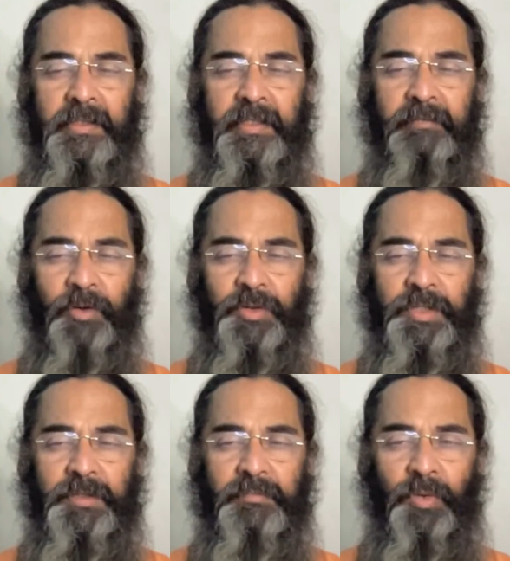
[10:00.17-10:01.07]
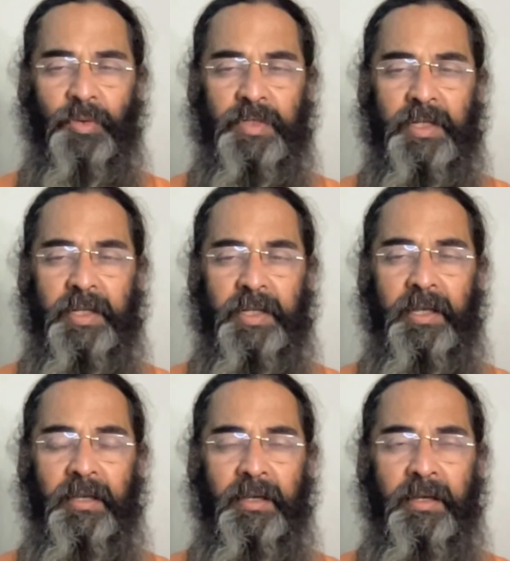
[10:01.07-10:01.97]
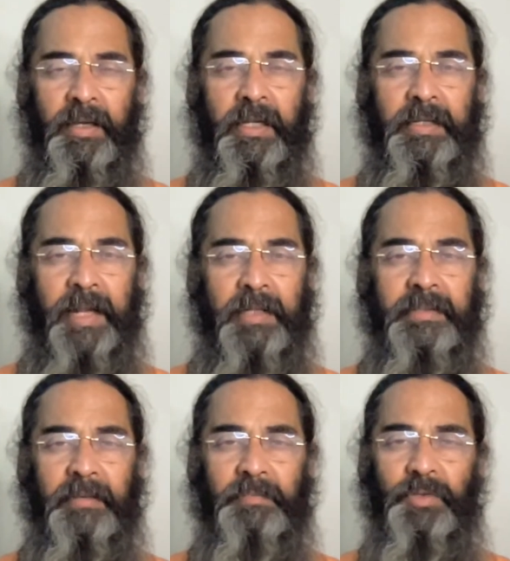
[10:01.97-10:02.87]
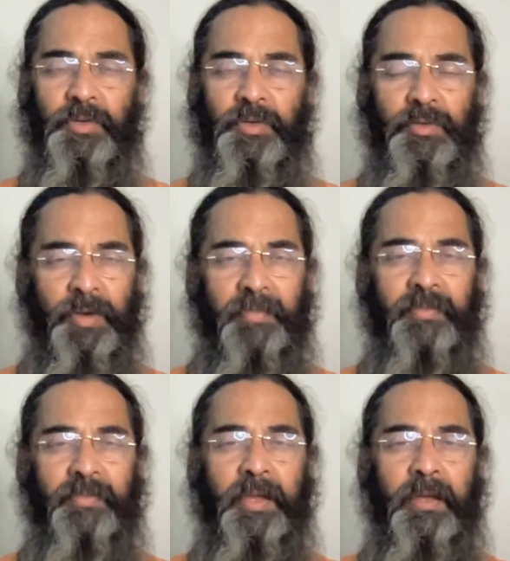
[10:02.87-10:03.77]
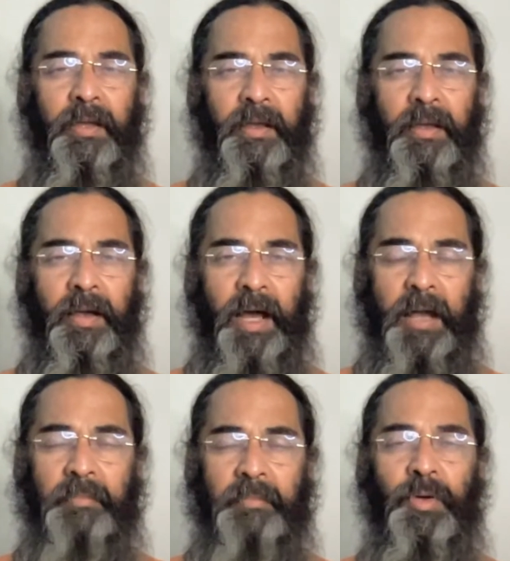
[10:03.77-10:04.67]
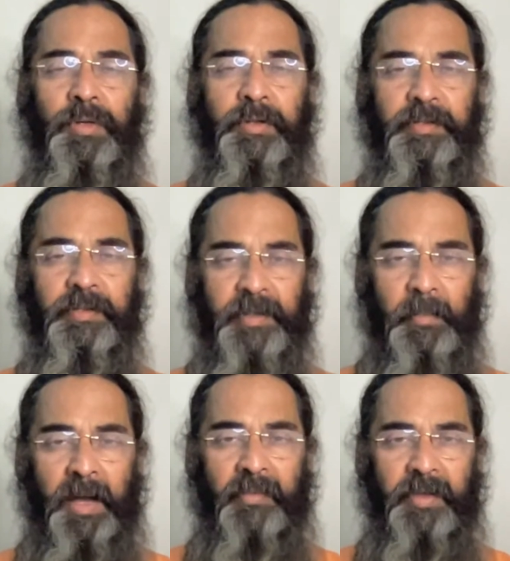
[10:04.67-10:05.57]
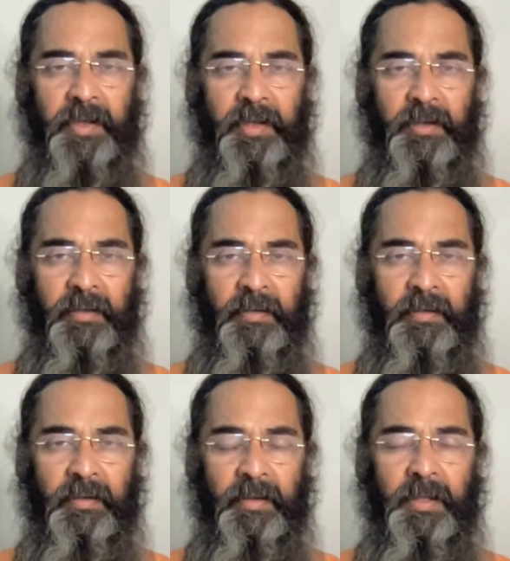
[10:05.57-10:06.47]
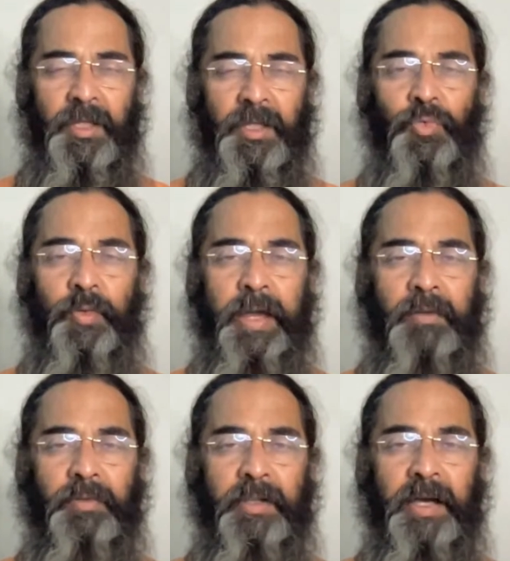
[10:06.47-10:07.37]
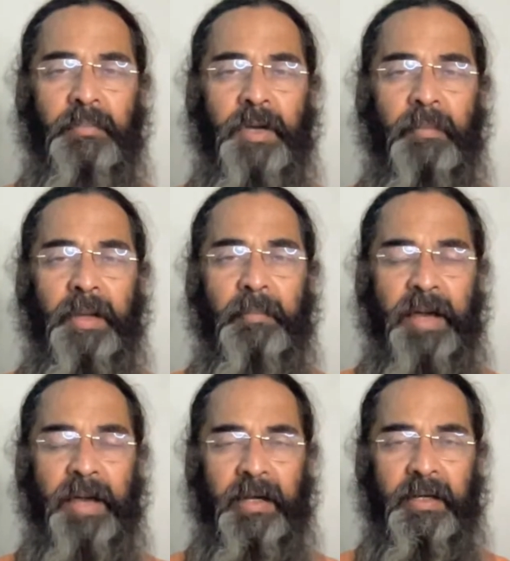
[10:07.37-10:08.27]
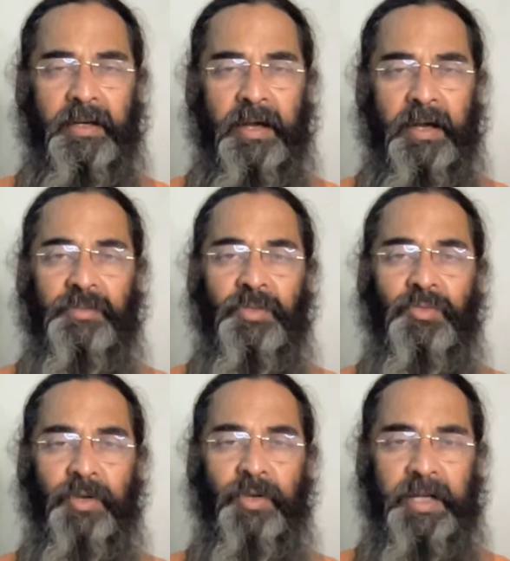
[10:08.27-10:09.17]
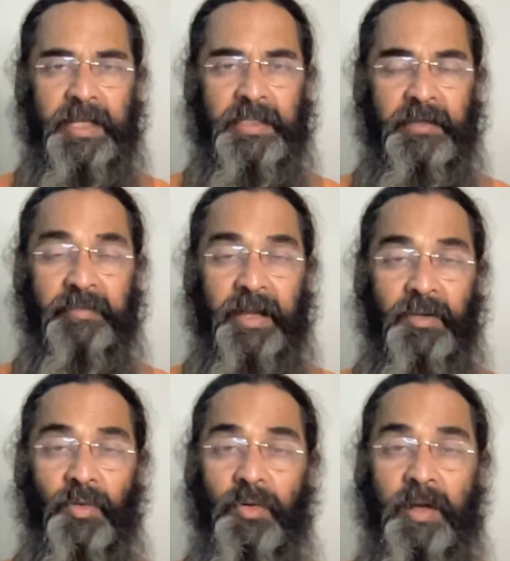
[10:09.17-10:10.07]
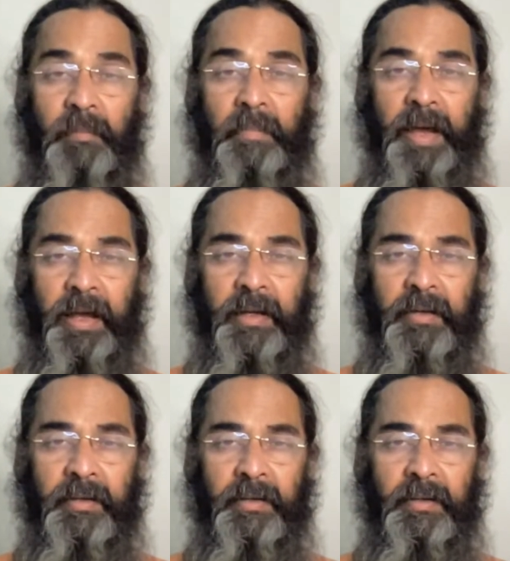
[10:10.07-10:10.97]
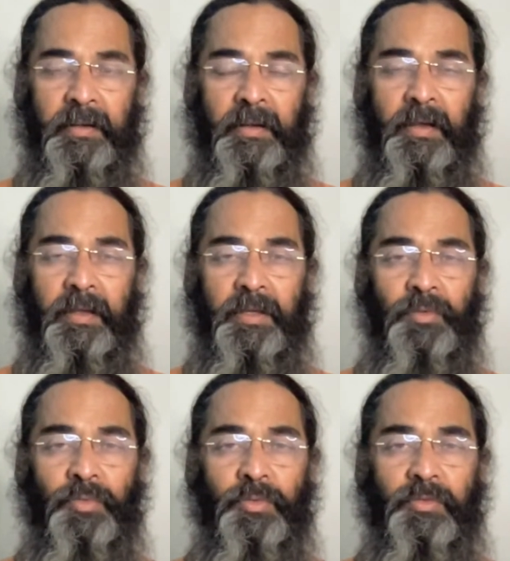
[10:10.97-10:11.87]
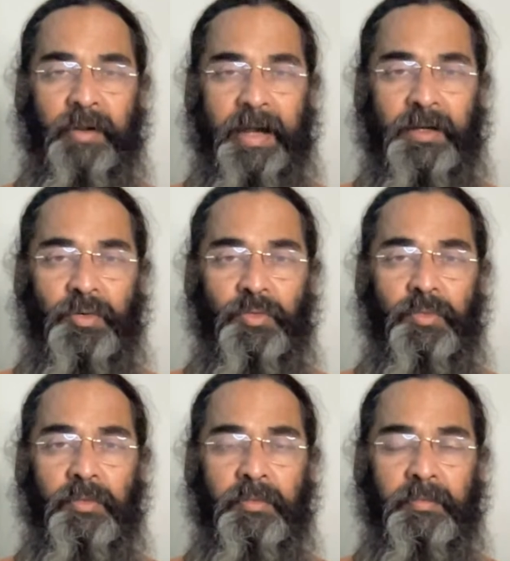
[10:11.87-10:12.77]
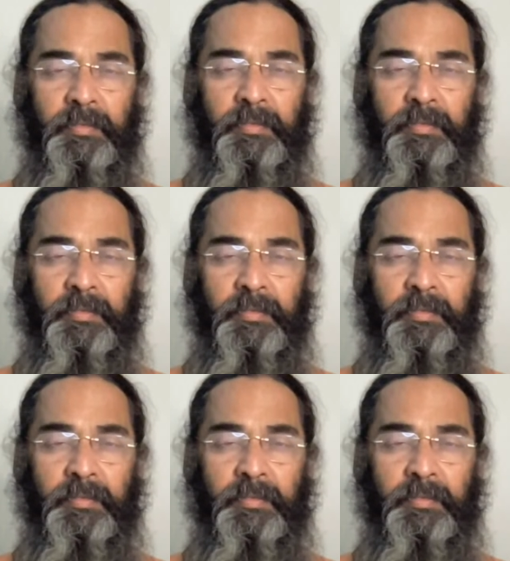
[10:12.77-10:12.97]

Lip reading: his devotees mostly, he tells them, do you know one thing? I'm going into the samadhi. You wait whether I'm coming back after 3 days. If I don't come back, you try to,